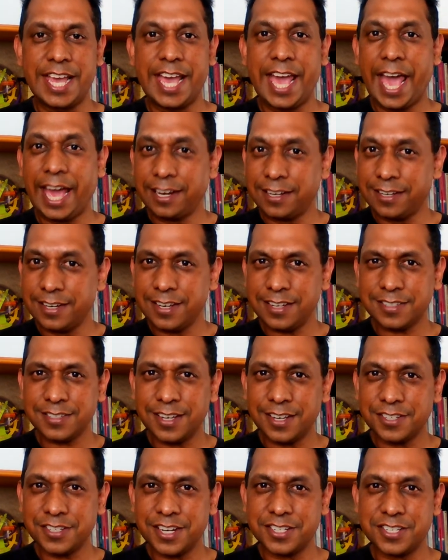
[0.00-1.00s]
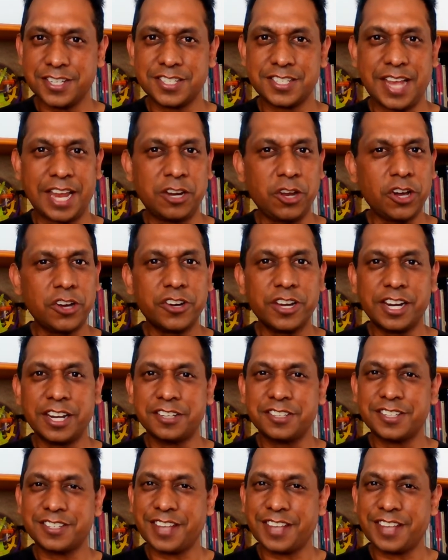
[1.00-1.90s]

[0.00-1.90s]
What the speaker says: And these search engines are not going to just